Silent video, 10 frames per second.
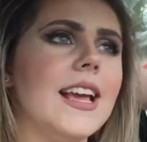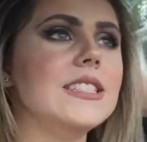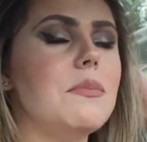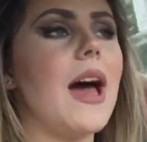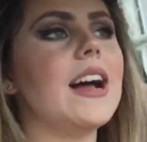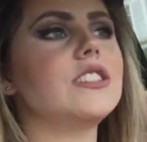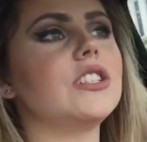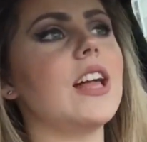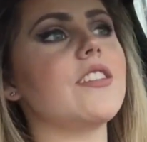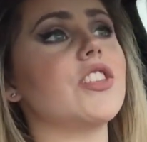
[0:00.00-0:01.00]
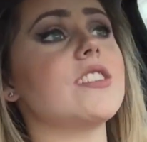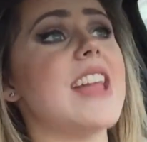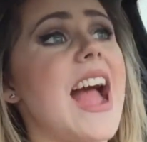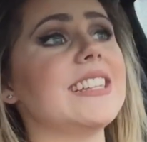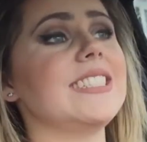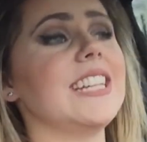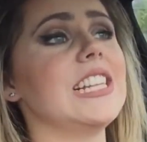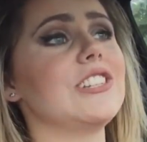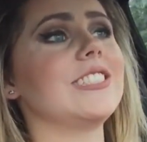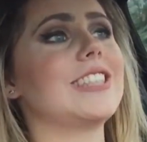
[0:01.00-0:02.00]
It's back to like their nasty
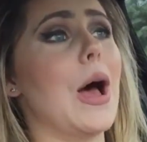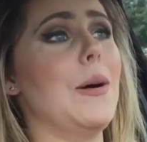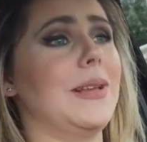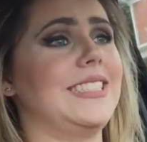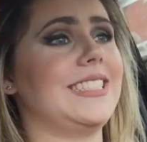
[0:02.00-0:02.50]
little stubby